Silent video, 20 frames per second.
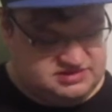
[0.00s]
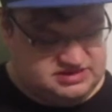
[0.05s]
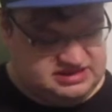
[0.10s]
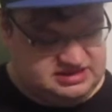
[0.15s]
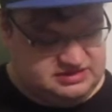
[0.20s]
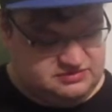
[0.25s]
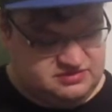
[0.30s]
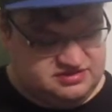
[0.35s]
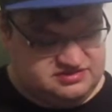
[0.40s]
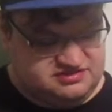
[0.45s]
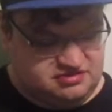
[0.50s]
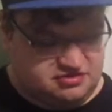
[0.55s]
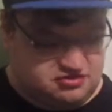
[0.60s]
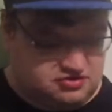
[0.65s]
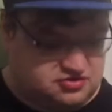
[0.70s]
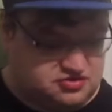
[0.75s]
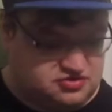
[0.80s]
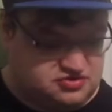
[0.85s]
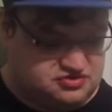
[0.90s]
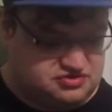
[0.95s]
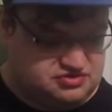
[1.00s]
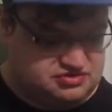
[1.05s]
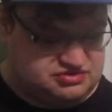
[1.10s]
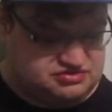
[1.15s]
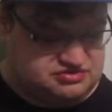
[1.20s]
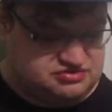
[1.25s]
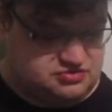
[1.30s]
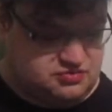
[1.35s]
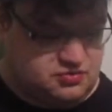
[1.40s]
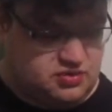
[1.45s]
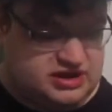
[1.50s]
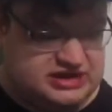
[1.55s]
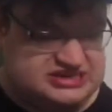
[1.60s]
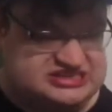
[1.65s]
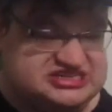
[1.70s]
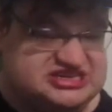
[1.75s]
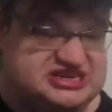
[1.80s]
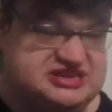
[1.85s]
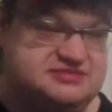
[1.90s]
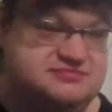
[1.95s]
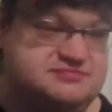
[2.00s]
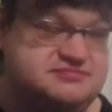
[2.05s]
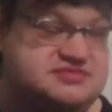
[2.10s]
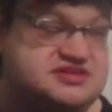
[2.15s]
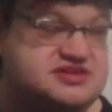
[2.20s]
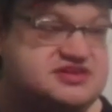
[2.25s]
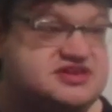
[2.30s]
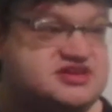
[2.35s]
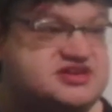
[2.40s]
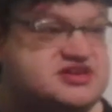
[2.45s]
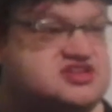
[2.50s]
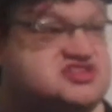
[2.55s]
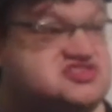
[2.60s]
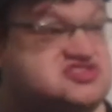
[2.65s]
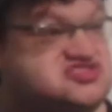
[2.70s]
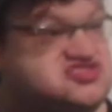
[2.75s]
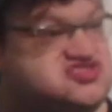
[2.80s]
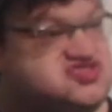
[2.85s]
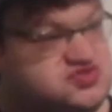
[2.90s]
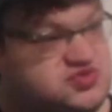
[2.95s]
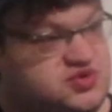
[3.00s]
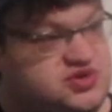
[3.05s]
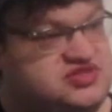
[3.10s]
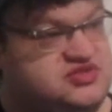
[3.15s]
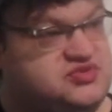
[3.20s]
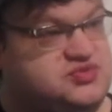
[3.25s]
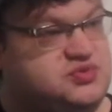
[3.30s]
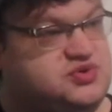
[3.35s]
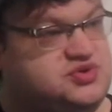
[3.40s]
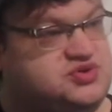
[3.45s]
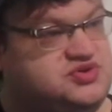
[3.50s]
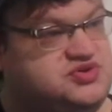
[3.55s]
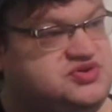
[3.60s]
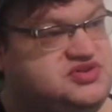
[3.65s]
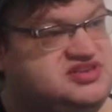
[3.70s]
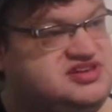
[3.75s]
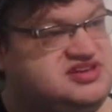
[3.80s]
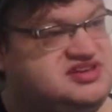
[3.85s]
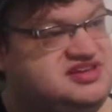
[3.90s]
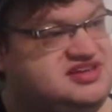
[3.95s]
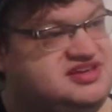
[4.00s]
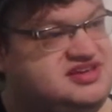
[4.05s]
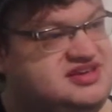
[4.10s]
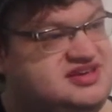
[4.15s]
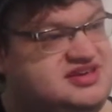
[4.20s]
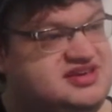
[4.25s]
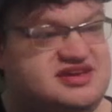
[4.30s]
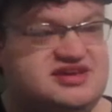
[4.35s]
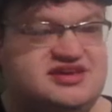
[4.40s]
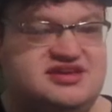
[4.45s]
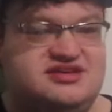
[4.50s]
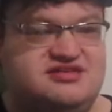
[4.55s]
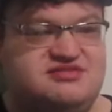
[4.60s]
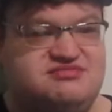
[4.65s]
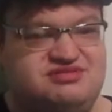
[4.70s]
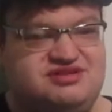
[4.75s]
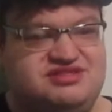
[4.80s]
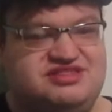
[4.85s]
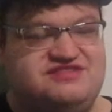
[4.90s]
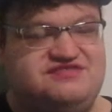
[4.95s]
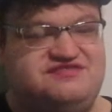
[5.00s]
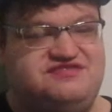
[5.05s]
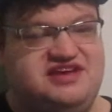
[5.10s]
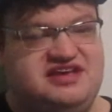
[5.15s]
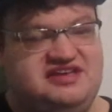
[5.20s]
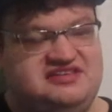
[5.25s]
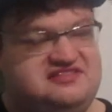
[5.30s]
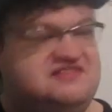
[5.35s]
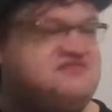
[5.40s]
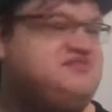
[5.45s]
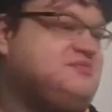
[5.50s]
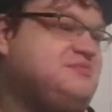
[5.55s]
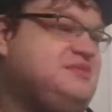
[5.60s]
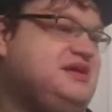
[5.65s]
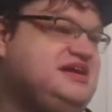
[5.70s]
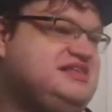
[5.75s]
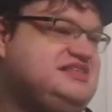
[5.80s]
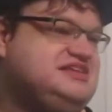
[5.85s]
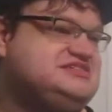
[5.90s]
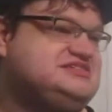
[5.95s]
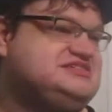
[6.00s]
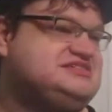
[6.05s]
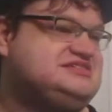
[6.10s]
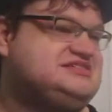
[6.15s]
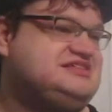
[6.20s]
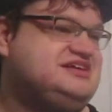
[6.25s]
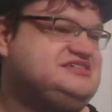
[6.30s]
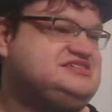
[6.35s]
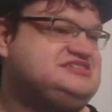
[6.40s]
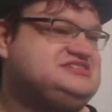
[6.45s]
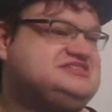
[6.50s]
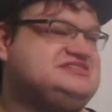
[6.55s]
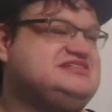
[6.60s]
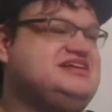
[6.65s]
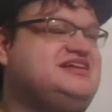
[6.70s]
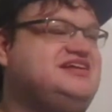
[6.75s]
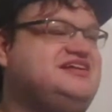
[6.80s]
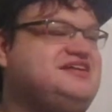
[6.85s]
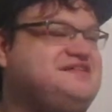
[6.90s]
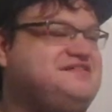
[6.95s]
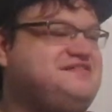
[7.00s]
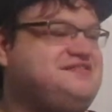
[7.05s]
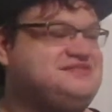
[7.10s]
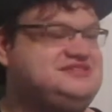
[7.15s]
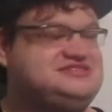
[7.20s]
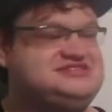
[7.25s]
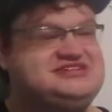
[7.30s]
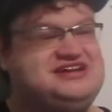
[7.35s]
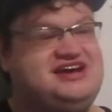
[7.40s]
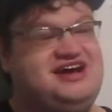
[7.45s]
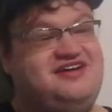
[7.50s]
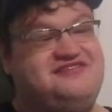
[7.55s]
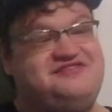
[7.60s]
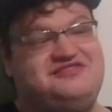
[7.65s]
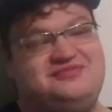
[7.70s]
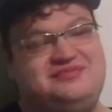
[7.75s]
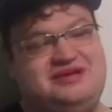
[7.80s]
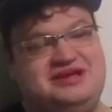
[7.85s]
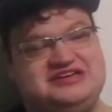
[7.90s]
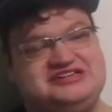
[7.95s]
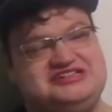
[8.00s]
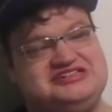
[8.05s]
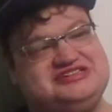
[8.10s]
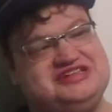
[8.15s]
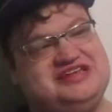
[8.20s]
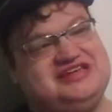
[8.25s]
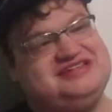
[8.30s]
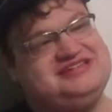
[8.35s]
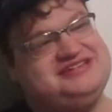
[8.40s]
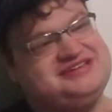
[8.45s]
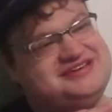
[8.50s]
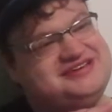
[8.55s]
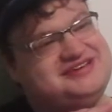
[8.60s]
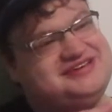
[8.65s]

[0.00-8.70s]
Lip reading: He wants her to watch him destroy the world with the face of the man that she loves, which confirmation that